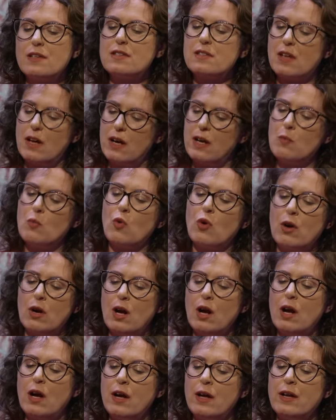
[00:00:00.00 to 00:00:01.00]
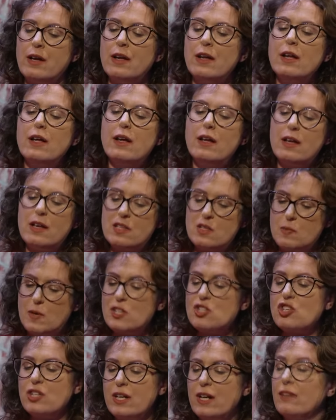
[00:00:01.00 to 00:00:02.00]
as time wore on,
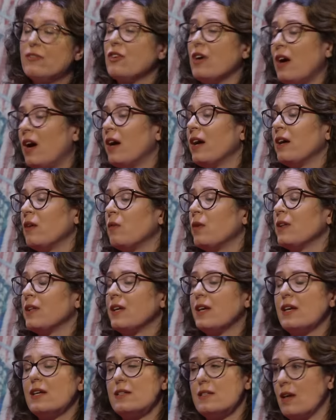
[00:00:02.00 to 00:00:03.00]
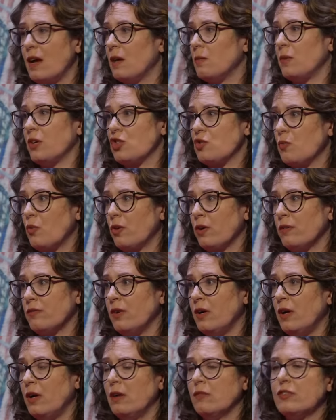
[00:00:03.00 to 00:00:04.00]
especially after Iowa, the kids got much more
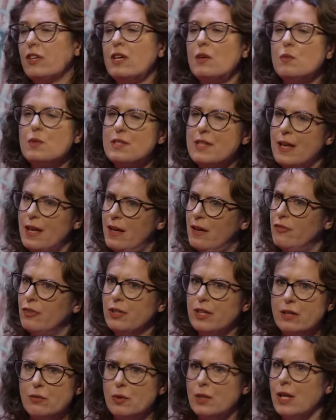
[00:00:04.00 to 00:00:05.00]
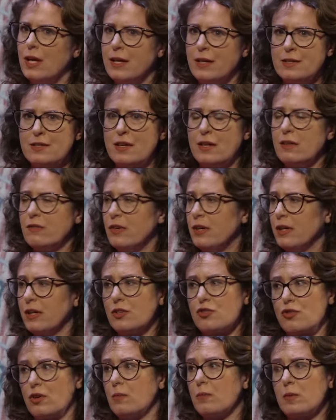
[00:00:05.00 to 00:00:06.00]
involved. He was heavily reliant on Ivanka
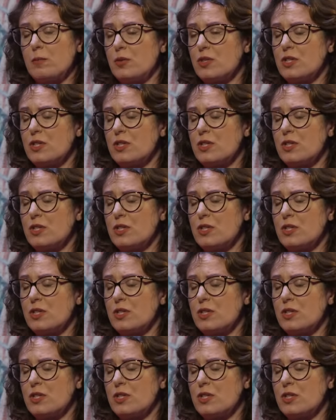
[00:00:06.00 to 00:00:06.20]
Trump in